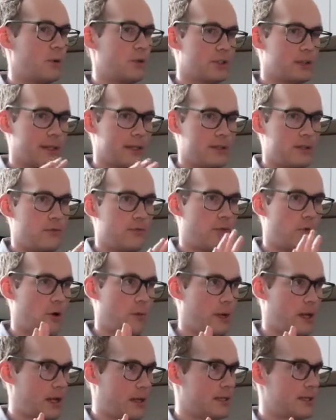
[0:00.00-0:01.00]
which lets you
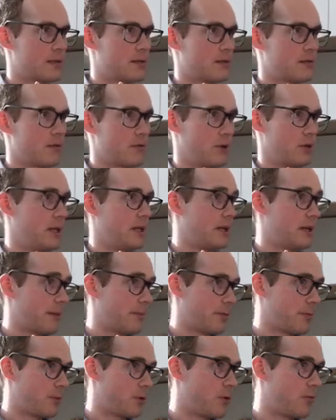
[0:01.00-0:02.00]
form a nice 3D
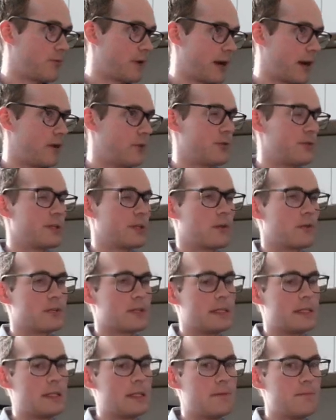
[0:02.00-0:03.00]
depth profile using
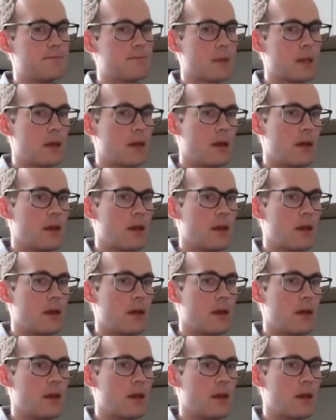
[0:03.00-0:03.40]
OCT.